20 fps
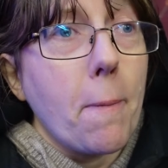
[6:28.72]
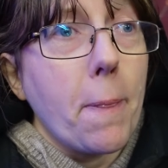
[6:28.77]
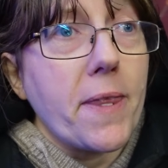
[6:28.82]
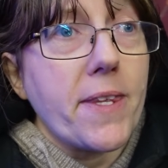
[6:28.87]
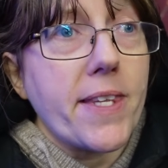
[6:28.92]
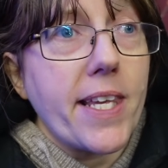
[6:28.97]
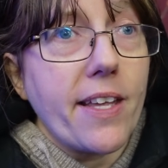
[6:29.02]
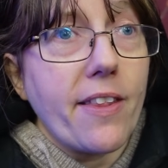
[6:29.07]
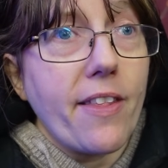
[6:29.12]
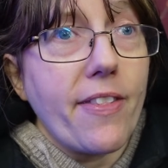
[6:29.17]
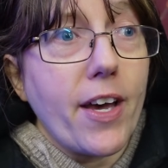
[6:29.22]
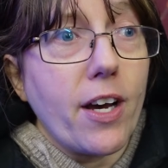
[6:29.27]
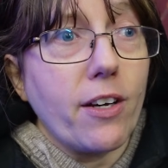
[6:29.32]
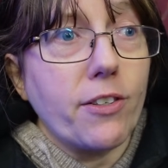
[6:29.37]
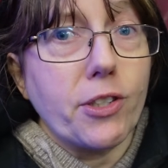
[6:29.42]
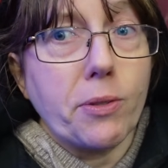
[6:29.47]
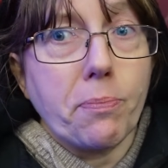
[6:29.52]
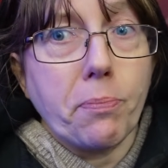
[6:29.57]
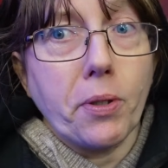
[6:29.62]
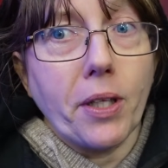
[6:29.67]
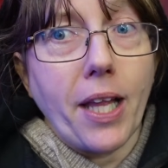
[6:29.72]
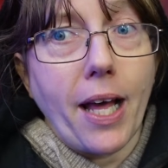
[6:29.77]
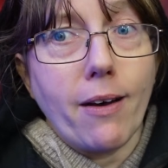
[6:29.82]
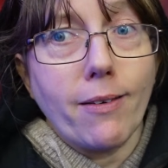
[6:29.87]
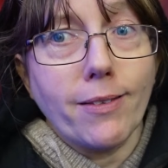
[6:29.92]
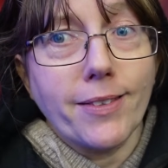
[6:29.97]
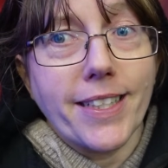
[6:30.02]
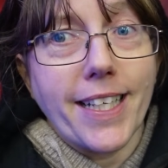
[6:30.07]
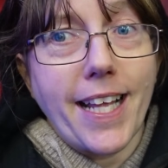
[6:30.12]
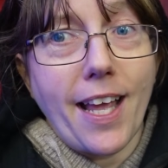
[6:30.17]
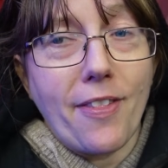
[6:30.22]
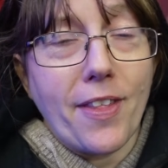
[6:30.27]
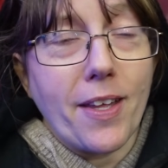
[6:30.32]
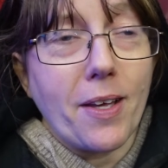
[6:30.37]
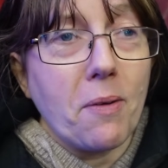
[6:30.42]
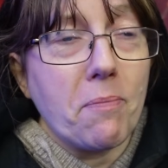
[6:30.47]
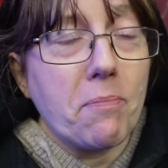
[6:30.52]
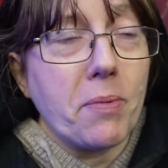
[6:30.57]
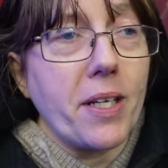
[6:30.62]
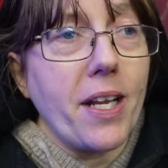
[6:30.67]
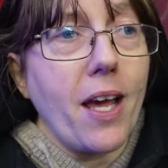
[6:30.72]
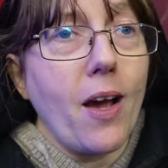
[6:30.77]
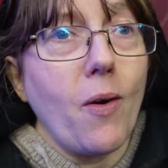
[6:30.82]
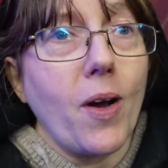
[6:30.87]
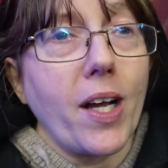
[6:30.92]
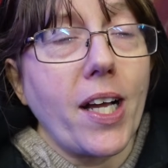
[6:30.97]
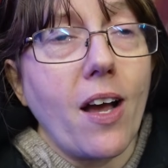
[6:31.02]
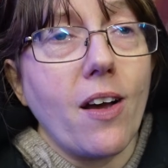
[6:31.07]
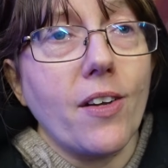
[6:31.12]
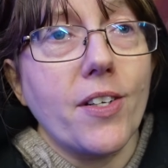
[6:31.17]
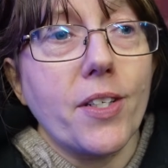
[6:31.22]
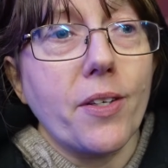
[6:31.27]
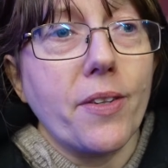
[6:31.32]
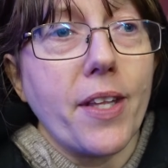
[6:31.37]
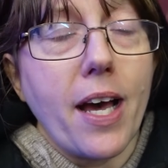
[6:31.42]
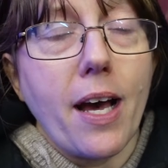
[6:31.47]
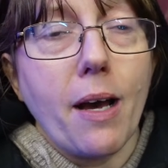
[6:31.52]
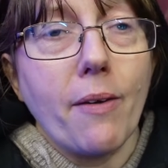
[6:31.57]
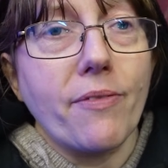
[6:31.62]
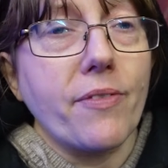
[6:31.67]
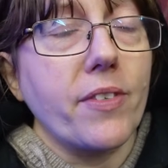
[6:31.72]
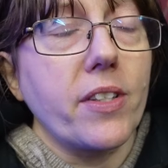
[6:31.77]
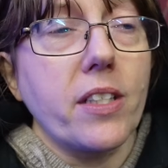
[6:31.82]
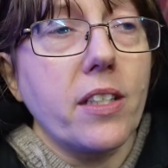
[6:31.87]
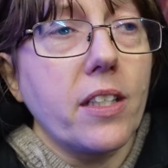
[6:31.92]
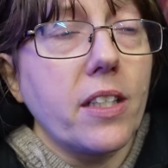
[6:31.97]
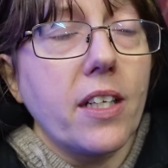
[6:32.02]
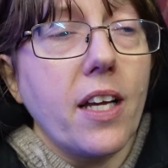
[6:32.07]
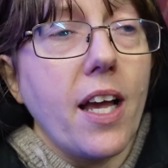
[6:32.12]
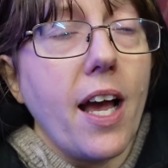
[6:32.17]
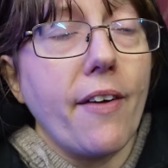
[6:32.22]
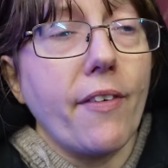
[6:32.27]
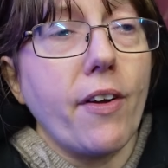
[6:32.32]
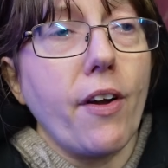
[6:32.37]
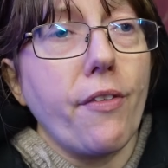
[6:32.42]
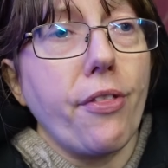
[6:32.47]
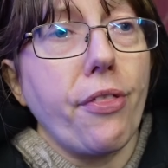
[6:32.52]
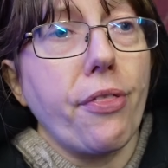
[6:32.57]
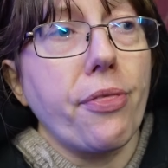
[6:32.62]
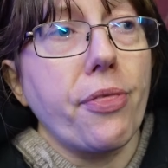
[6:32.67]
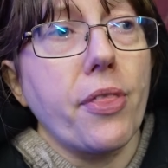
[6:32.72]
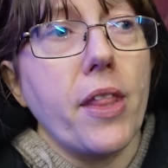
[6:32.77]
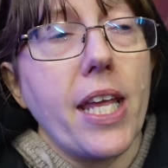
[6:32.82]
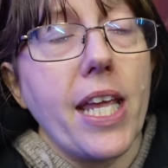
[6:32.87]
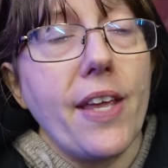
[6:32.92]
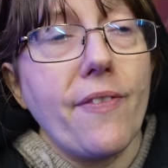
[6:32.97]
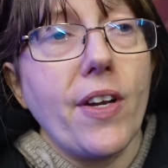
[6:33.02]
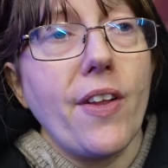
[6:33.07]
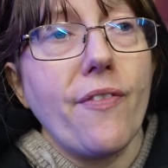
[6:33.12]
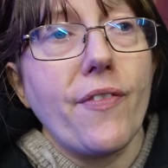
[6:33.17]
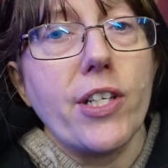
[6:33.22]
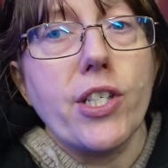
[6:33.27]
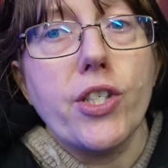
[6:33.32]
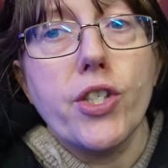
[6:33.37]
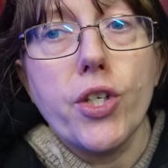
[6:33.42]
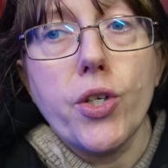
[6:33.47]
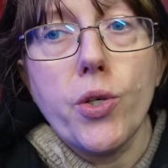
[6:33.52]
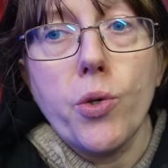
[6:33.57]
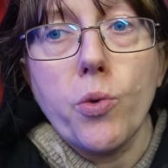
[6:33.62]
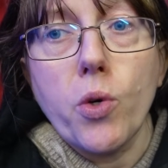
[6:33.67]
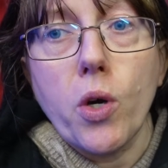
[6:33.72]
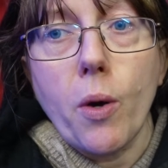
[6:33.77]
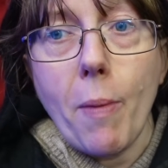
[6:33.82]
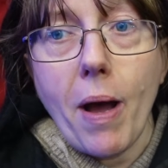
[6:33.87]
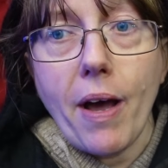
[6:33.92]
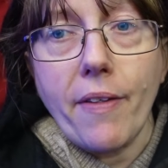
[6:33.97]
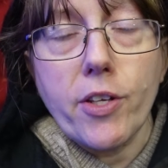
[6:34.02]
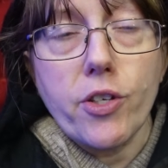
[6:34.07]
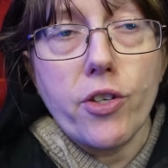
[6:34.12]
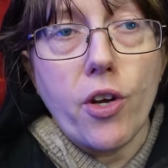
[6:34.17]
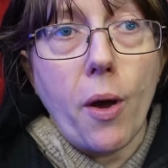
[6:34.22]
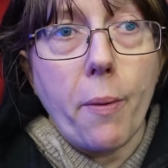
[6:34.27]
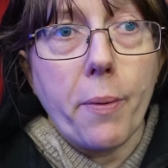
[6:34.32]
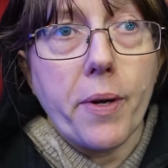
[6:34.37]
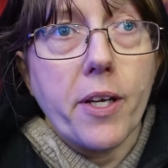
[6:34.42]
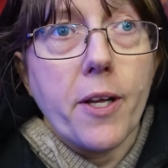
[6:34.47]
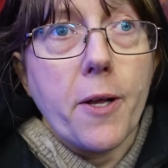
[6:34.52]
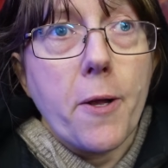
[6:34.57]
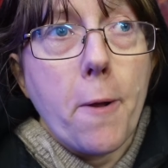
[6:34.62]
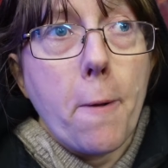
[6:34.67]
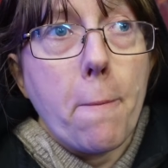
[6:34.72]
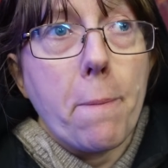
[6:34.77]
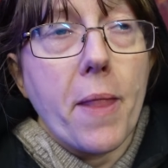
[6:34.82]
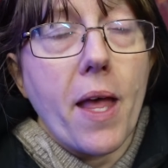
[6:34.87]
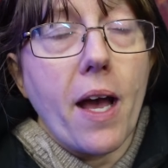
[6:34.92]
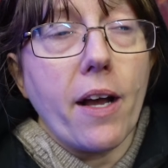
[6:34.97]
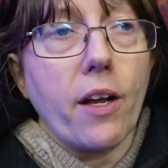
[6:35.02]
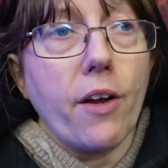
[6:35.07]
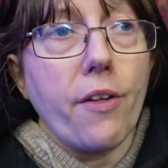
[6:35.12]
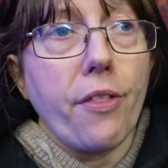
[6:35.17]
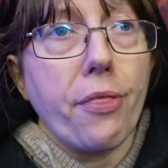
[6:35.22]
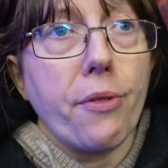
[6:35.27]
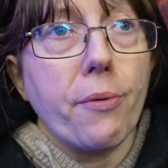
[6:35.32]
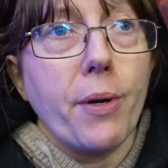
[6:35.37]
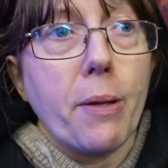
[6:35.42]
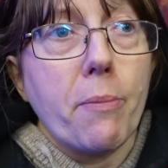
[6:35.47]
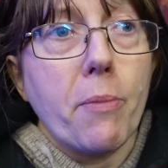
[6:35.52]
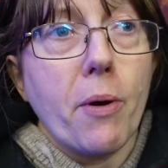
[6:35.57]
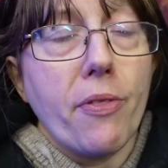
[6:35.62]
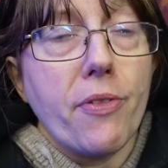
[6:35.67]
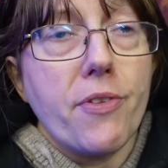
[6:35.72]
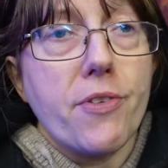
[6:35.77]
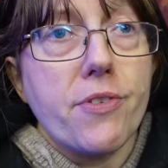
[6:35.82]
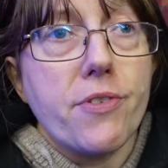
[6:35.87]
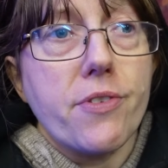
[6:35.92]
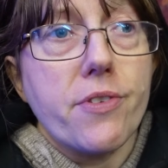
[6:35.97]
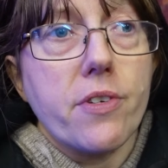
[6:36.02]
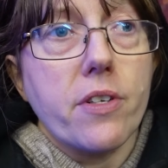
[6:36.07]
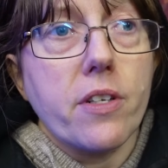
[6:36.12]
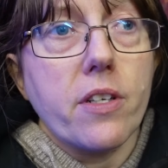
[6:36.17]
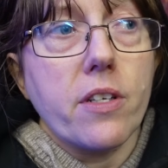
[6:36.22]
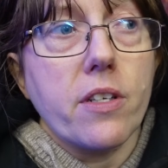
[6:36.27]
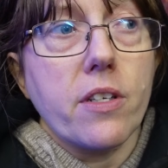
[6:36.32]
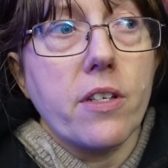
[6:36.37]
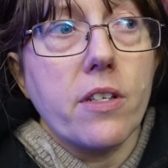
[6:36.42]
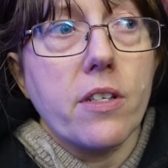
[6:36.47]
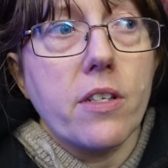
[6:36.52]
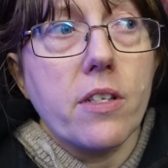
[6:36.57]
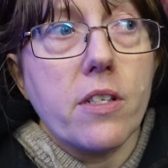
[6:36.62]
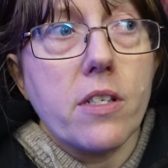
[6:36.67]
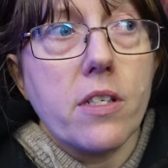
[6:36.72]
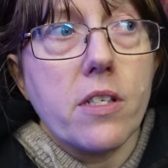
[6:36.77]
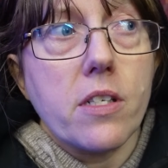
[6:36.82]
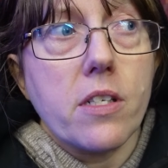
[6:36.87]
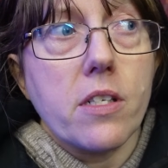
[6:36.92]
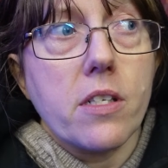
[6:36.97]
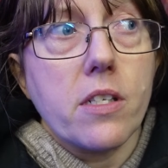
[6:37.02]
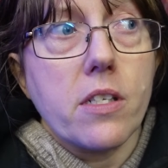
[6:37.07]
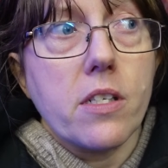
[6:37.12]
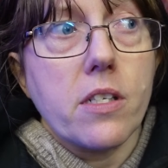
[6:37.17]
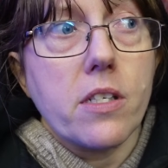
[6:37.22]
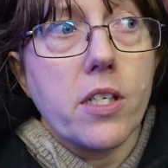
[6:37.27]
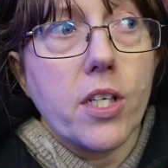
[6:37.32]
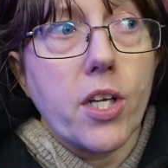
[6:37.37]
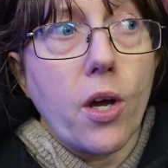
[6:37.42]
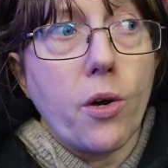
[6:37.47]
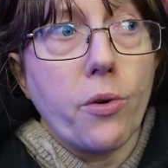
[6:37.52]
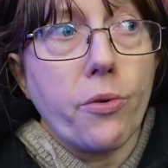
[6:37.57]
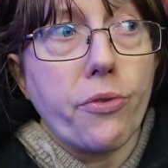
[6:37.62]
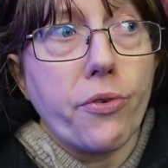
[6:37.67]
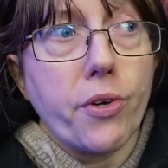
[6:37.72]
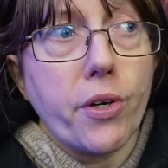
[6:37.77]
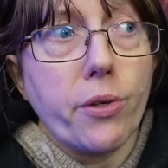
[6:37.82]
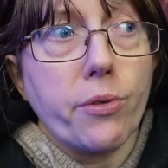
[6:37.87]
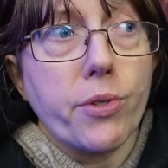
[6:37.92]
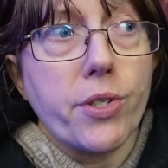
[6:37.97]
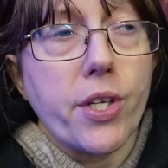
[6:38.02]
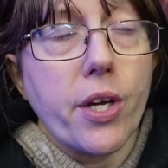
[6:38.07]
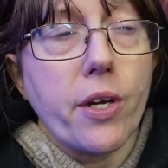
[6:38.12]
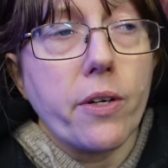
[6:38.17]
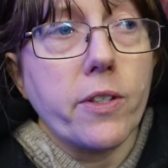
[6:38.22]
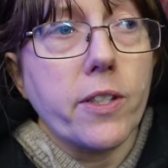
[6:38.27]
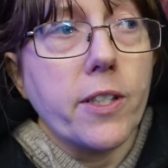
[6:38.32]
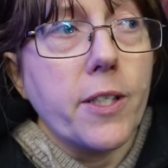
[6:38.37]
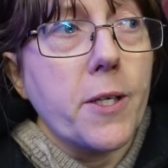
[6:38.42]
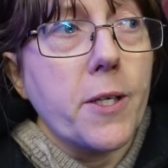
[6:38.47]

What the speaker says: It's either that or just pull out altogether. But no, I can't do that. I've got, even if I do come out the shop, I've got 3 months to go through, so